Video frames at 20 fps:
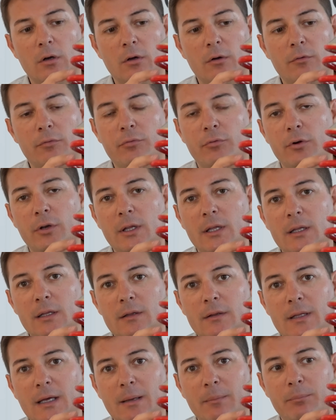free
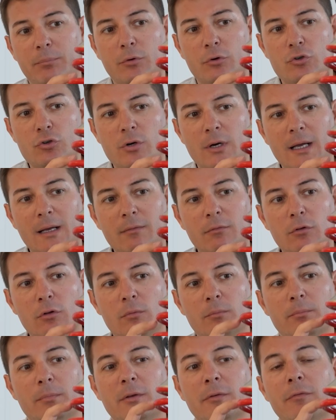damper travel
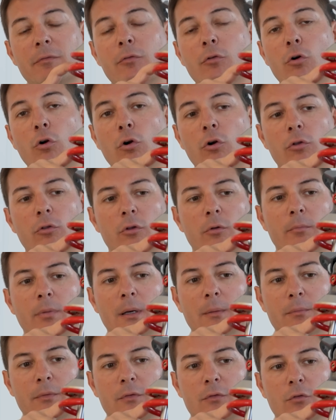before the
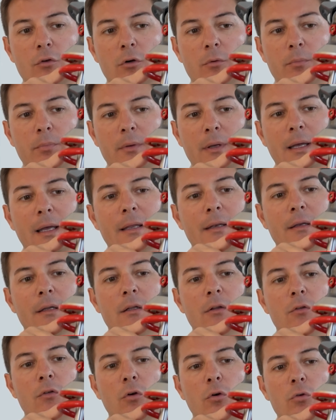bump stop. And
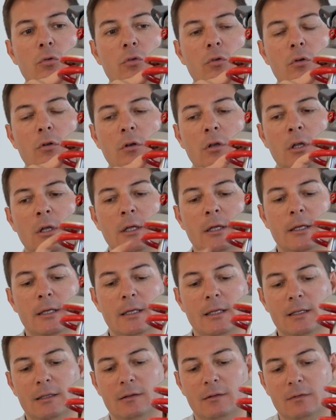in total,
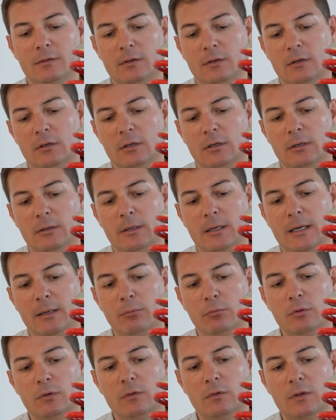it's, I
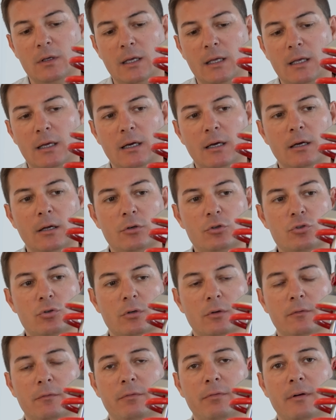would say,
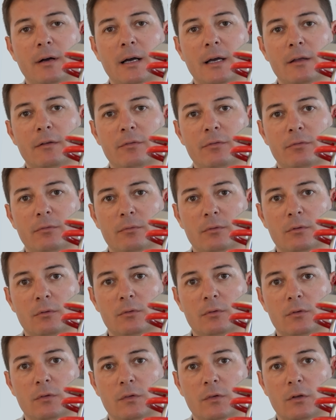105,
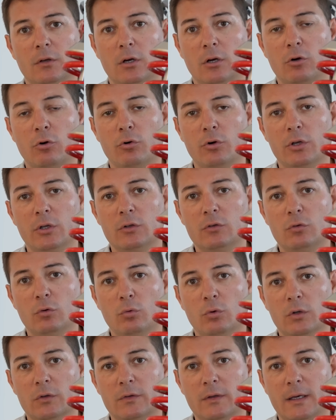according to
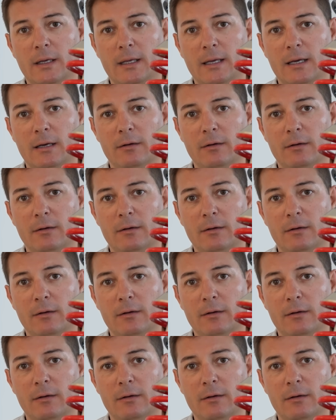what I